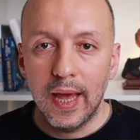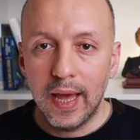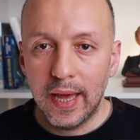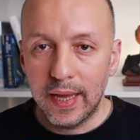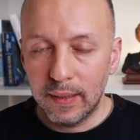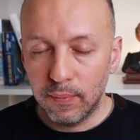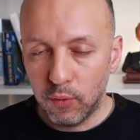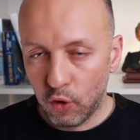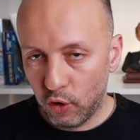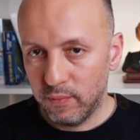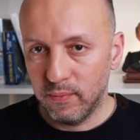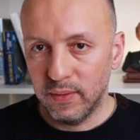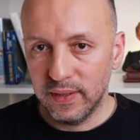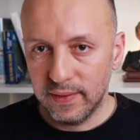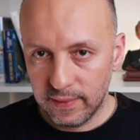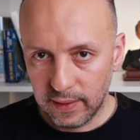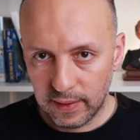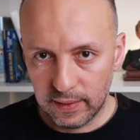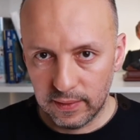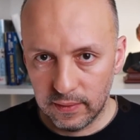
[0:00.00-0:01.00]
an
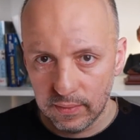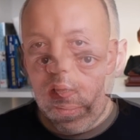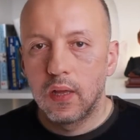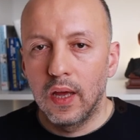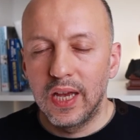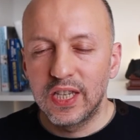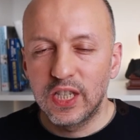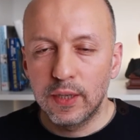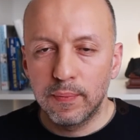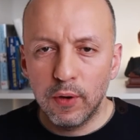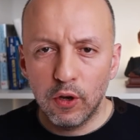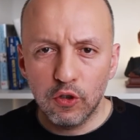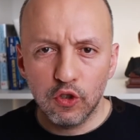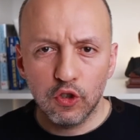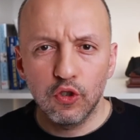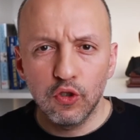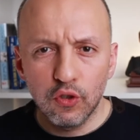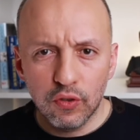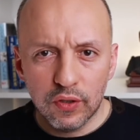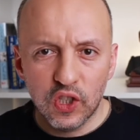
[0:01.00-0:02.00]
appointment date. As
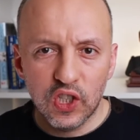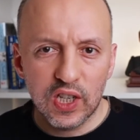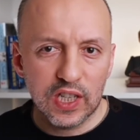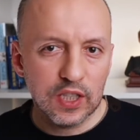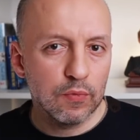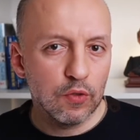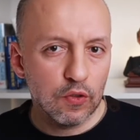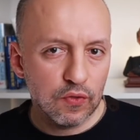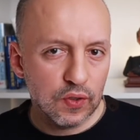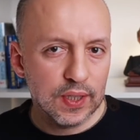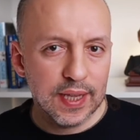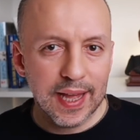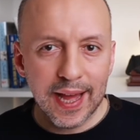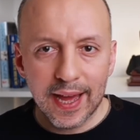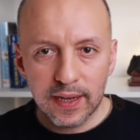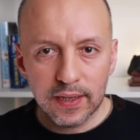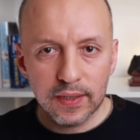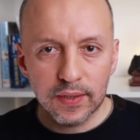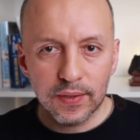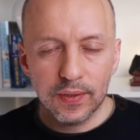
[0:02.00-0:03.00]
opposed to adjustment of
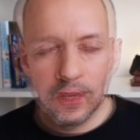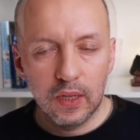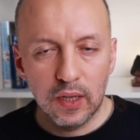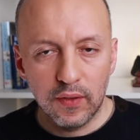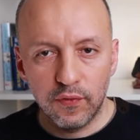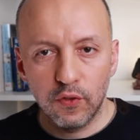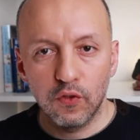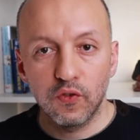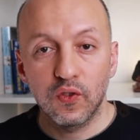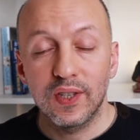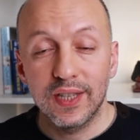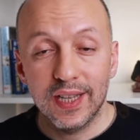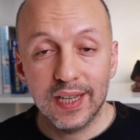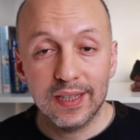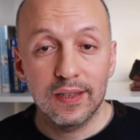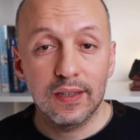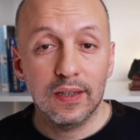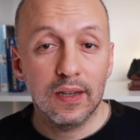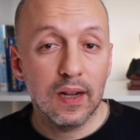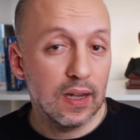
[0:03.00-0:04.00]
status, if you
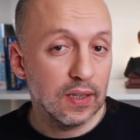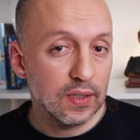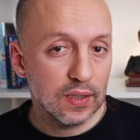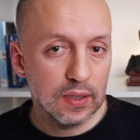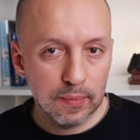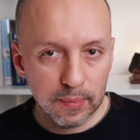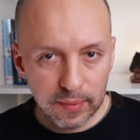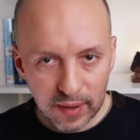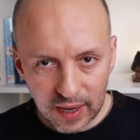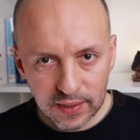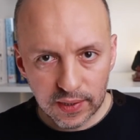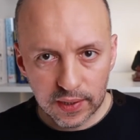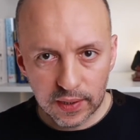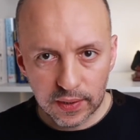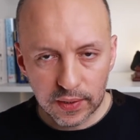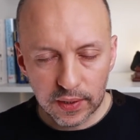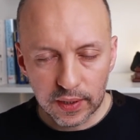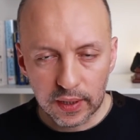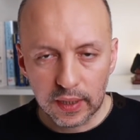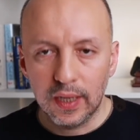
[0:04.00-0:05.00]
selected consular
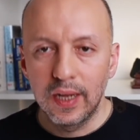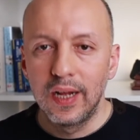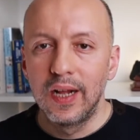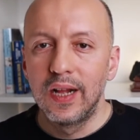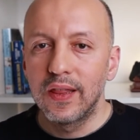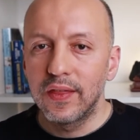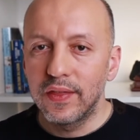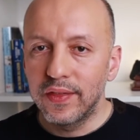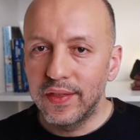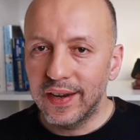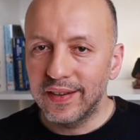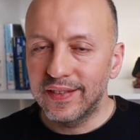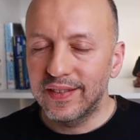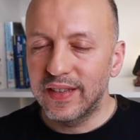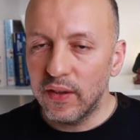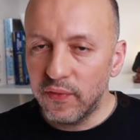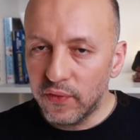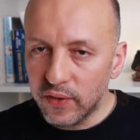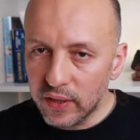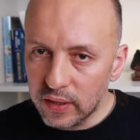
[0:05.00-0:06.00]
processing, there
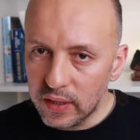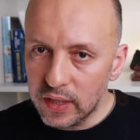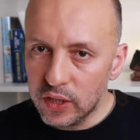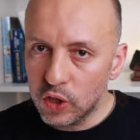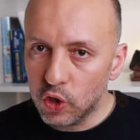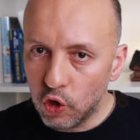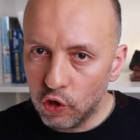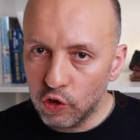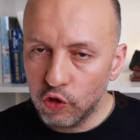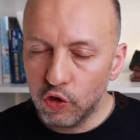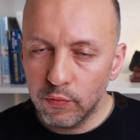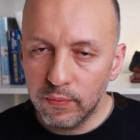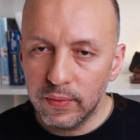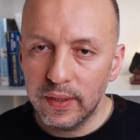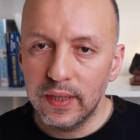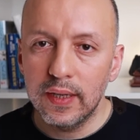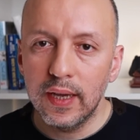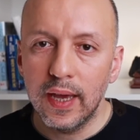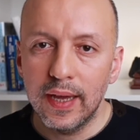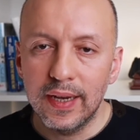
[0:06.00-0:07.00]
definitely is going to
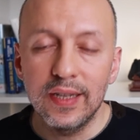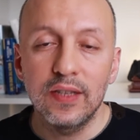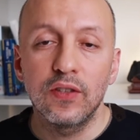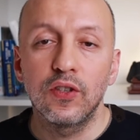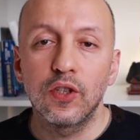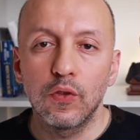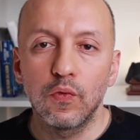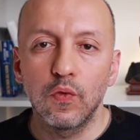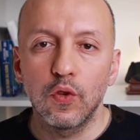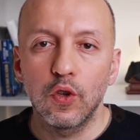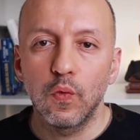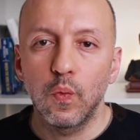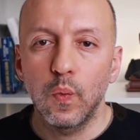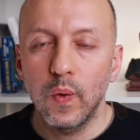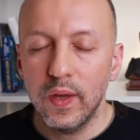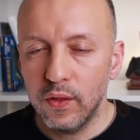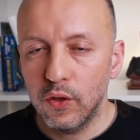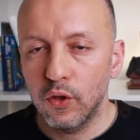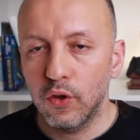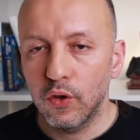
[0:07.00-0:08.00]
be an interview
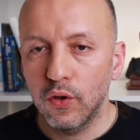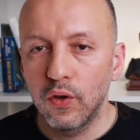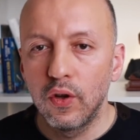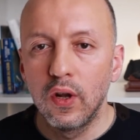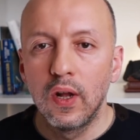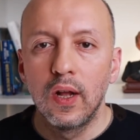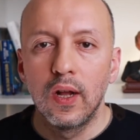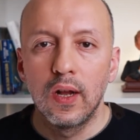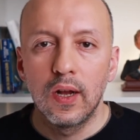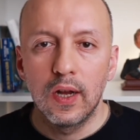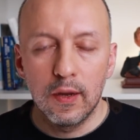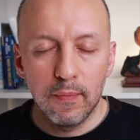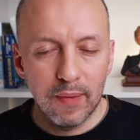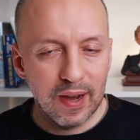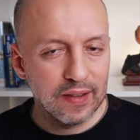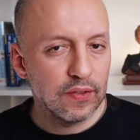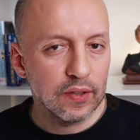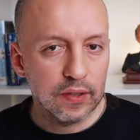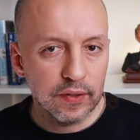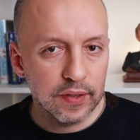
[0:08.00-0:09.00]
with you
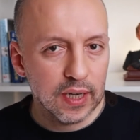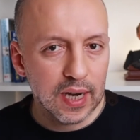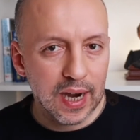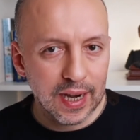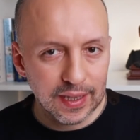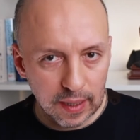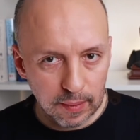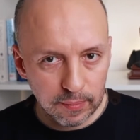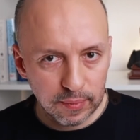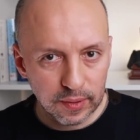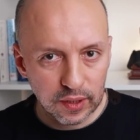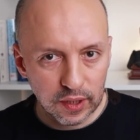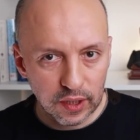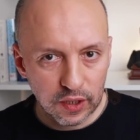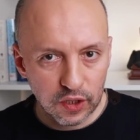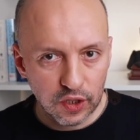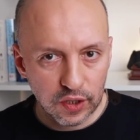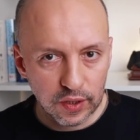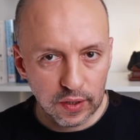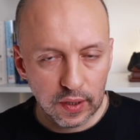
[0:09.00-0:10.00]
about the green card
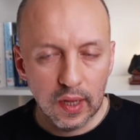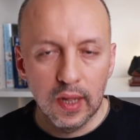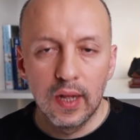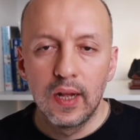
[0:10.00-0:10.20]
application.